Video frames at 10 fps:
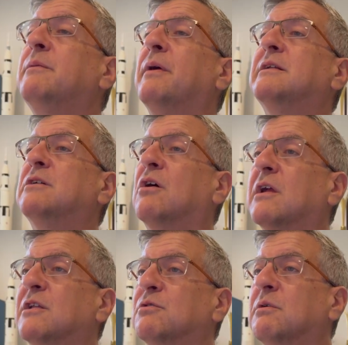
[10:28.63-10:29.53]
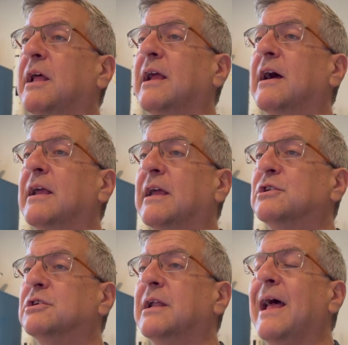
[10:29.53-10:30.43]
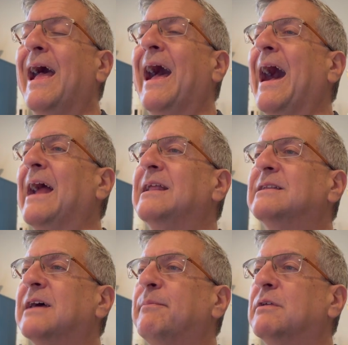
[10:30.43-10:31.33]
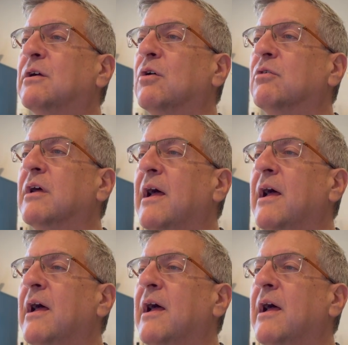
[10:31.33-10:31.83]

by talking to an AI agent. I didn't type the code,